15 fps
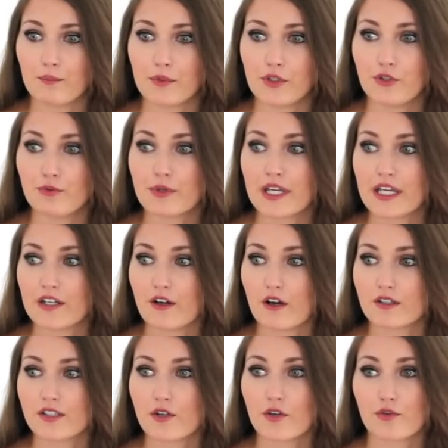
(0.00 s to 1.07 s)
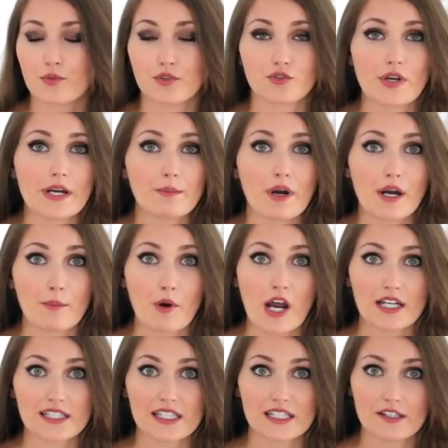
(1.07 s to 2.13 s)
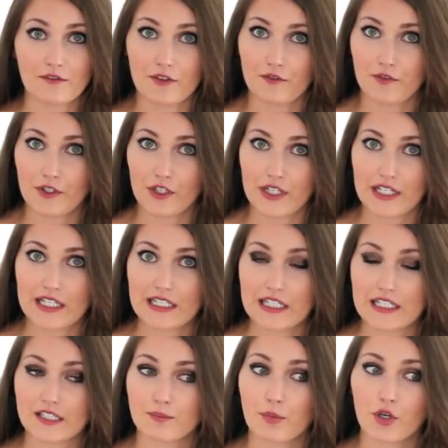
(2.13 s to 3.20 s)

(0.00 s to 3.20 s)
You can also go through a trademark process if you feel like it is